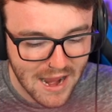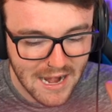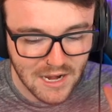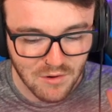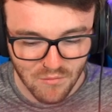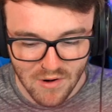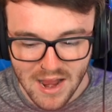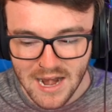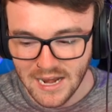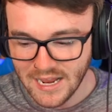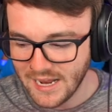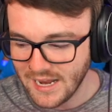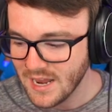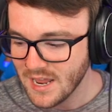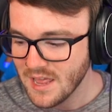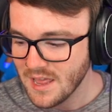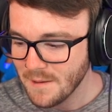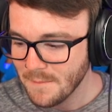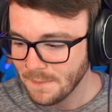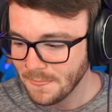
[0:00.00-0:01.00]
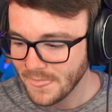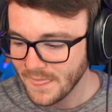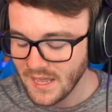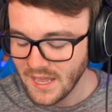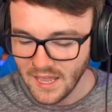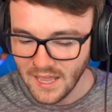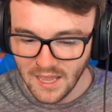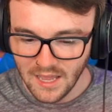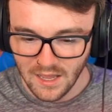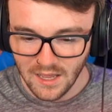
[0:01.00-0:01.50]
really,
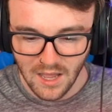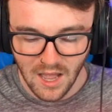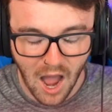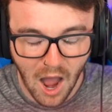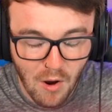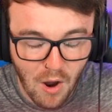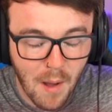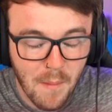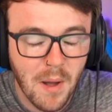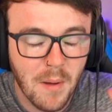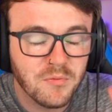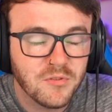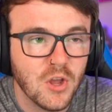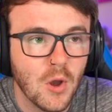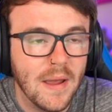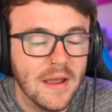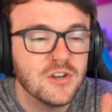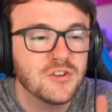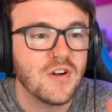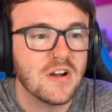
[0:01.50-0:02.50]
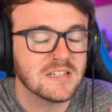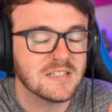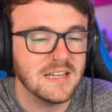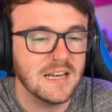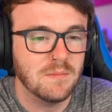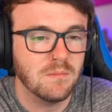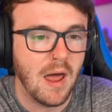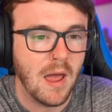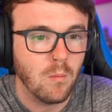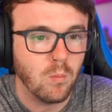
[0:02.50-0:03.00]
I'm so interested
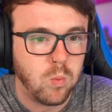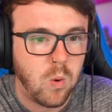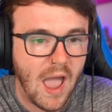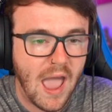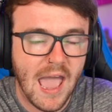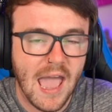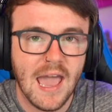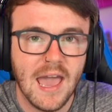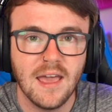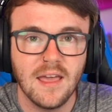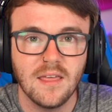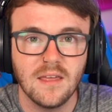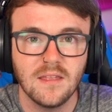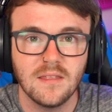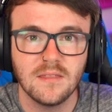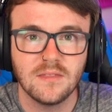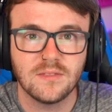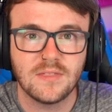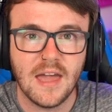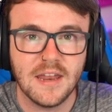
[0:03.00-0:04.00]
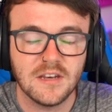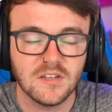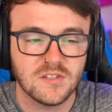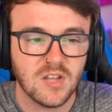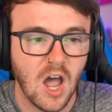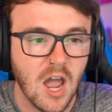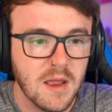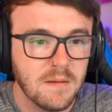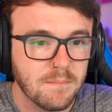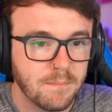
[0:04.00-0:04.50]
in like where their
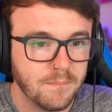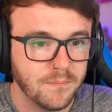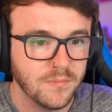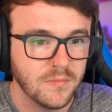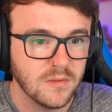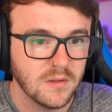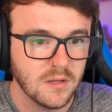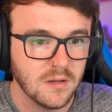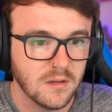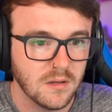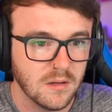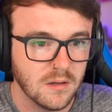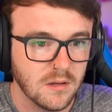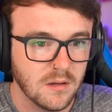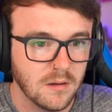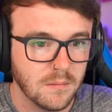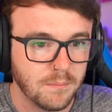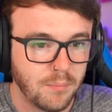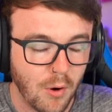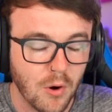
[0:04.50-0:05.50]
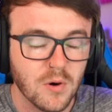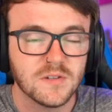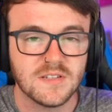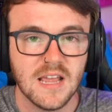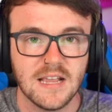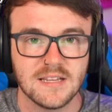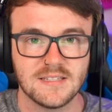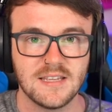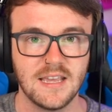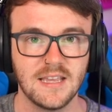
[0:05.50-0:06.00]
design
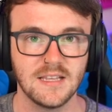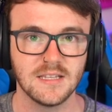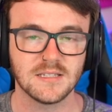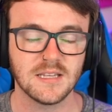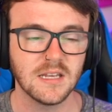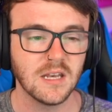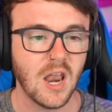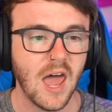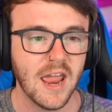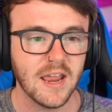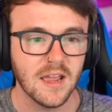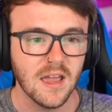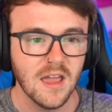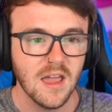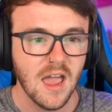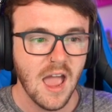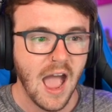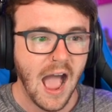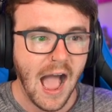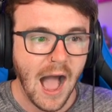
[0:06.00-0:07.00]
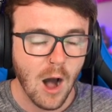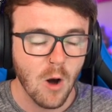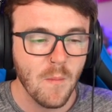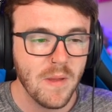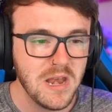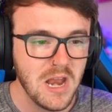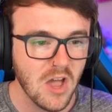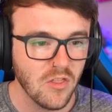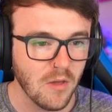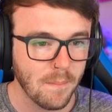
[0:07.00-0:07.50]
process is, and like how
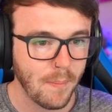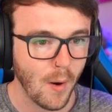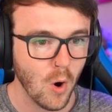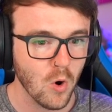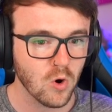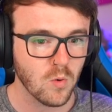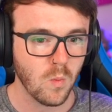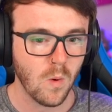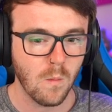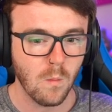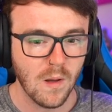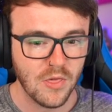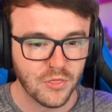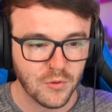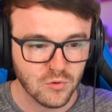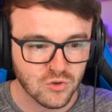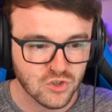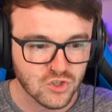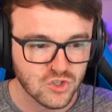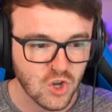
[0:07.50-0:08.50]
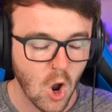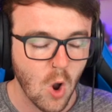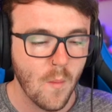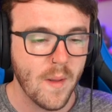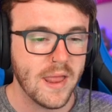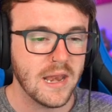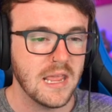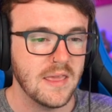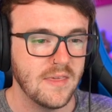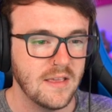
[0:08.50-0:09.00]
many other Pokemon went through so
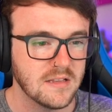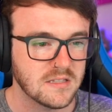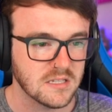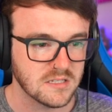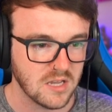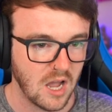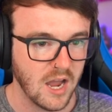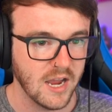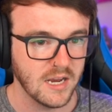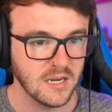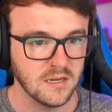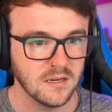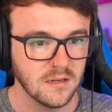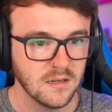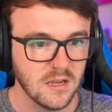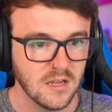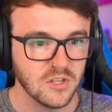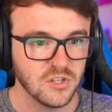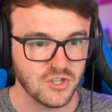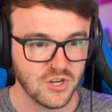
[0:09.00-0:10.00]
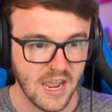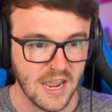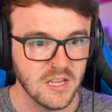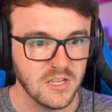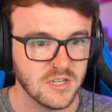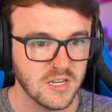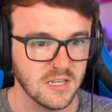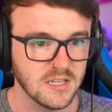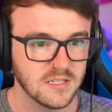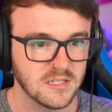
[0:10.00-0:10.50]
many of these design
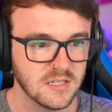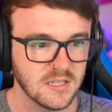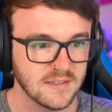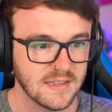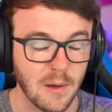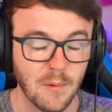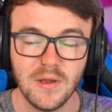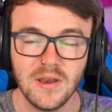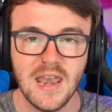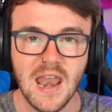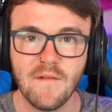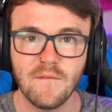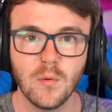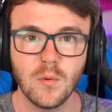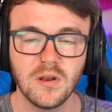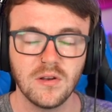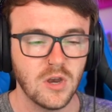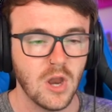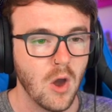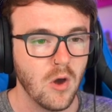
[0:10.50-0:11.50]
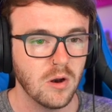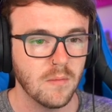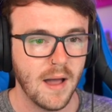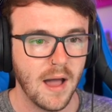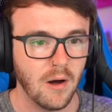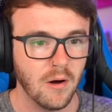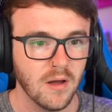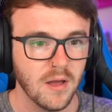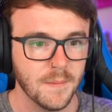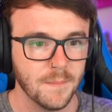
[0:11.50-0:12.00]
changes that we never would have known
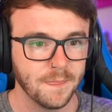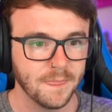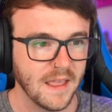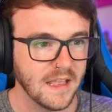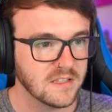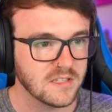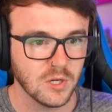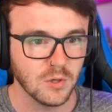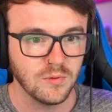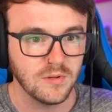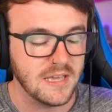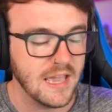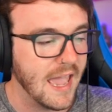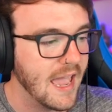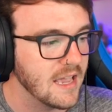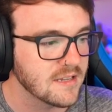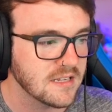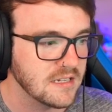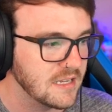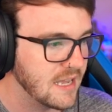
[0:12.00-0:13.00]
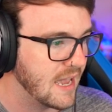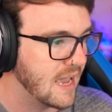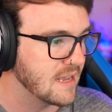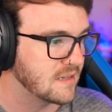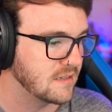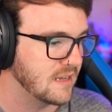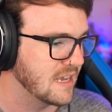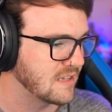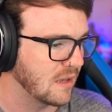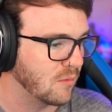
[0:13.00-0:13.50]
about until years and years
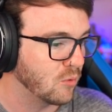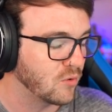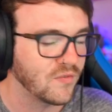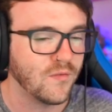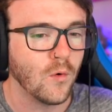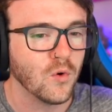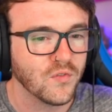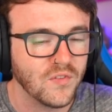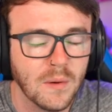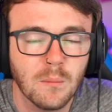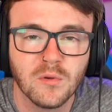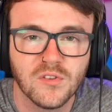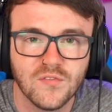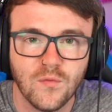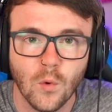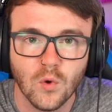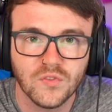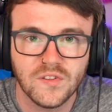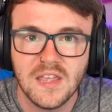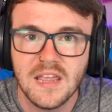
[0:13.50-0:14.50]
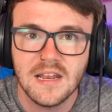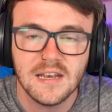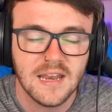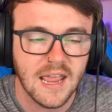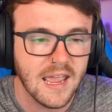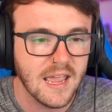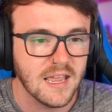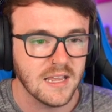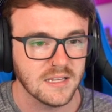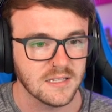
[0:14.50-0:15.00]
and years. Like it was almost 14
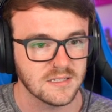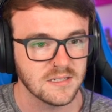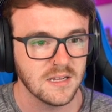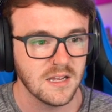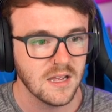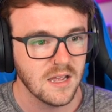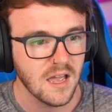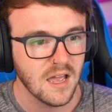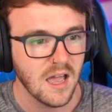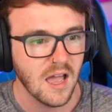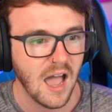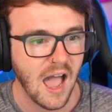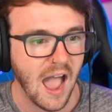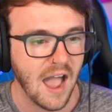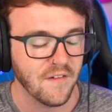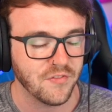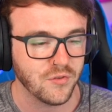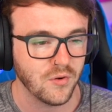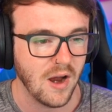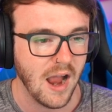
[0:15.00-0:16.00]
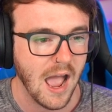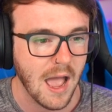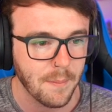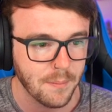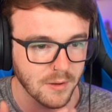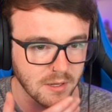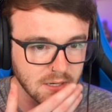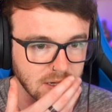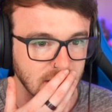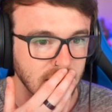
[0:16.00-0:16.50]
years after it
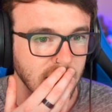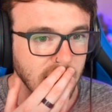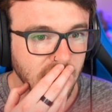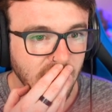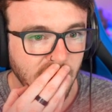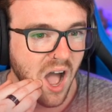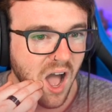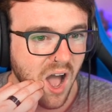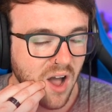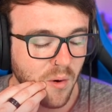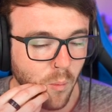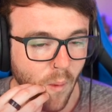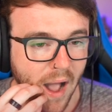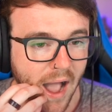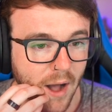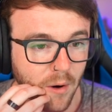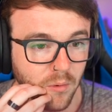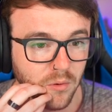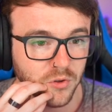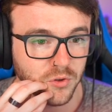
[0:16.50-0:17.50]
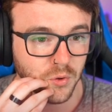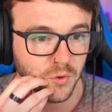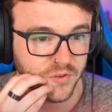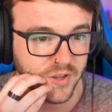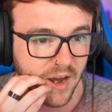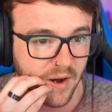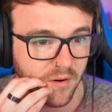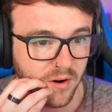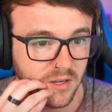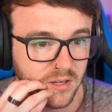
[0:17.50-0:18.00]
happened. Wow,
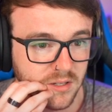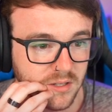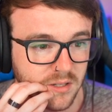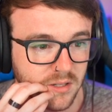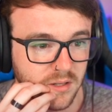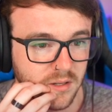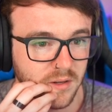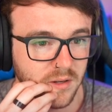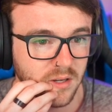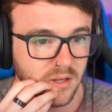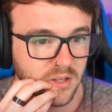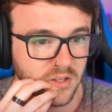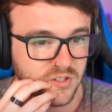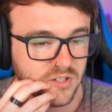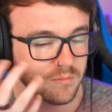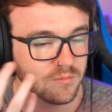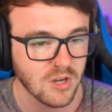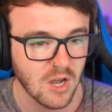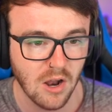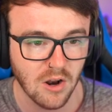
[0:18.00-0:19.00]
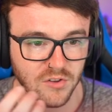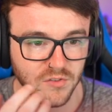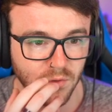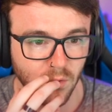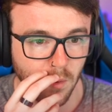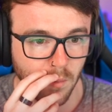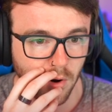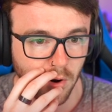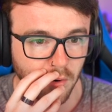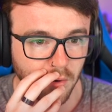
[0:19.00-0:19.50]
Torterra. Chimchar looks
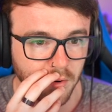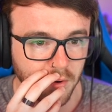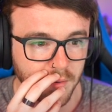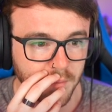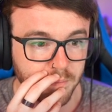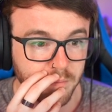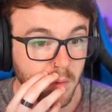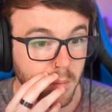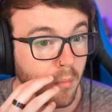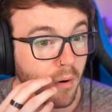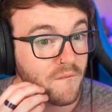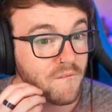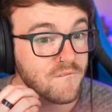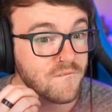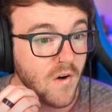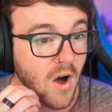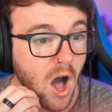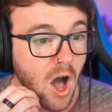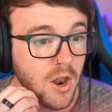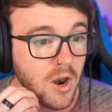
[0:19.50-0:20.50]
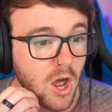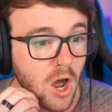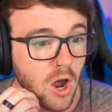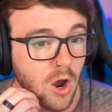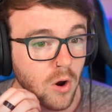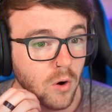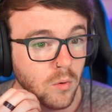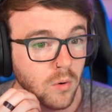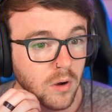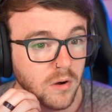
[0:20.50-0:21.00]
normal.
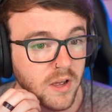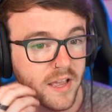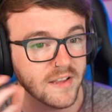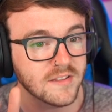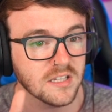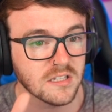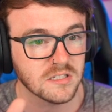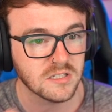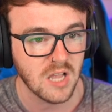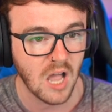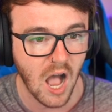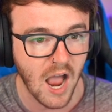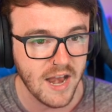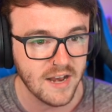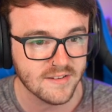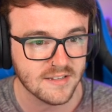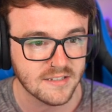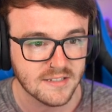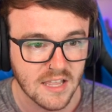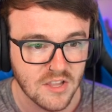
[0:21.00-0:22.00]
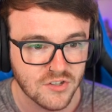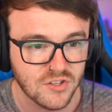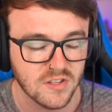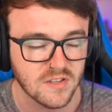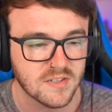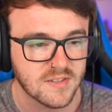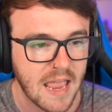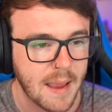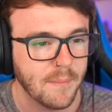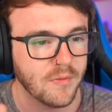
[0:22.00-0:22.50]
Monferno, his design is essentially the
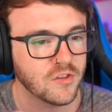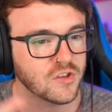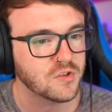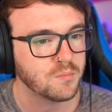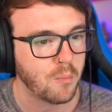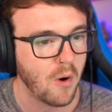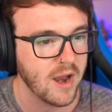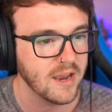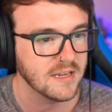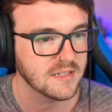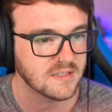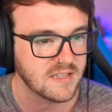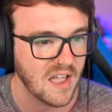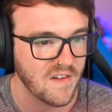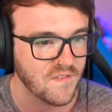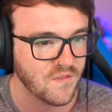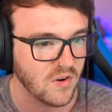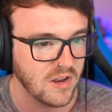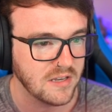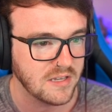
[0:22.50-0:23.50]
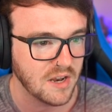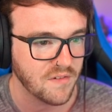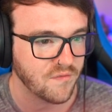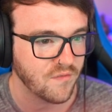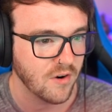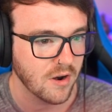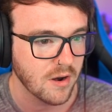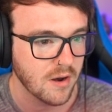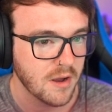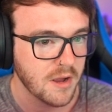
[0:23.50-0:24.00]
same, but the sprite is definitely
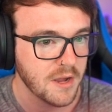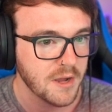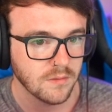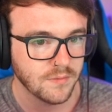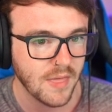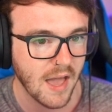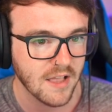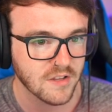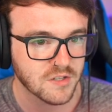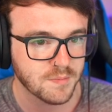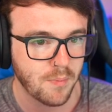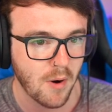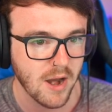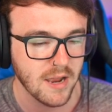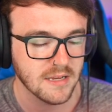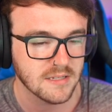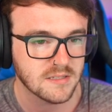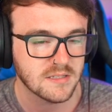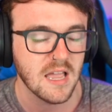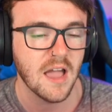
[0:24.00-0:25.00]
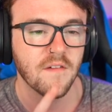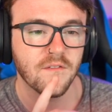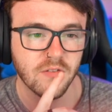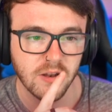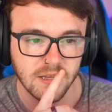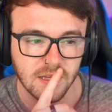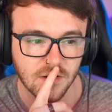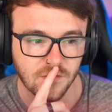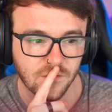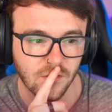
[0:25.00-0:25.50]
different. That sprite is
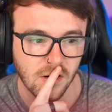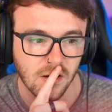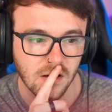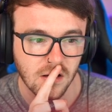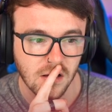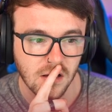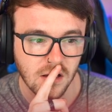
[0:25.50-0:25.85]
definitely different.